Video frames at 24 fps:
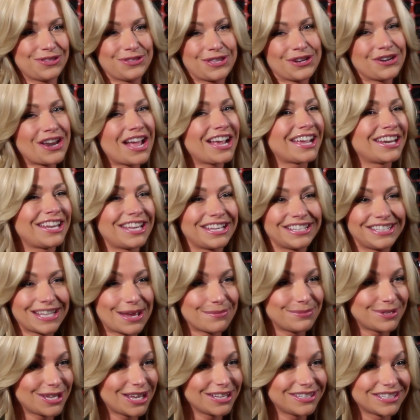They're not going to
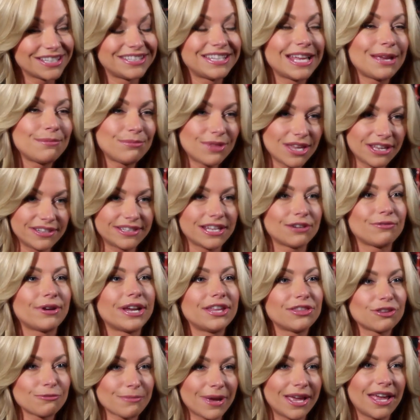accept us. The same things that
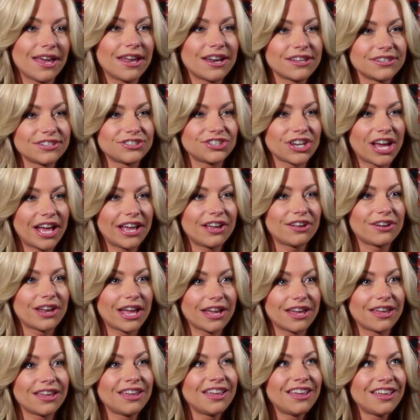ran through my head as a child,
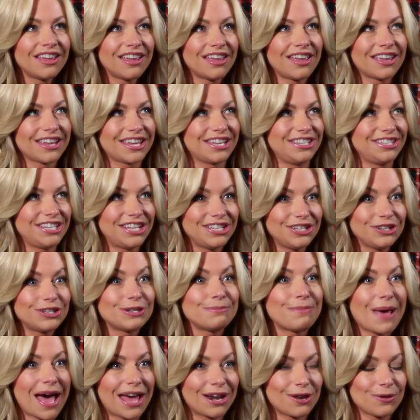I continued
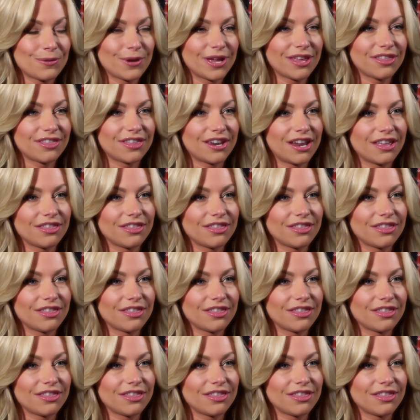to battle with.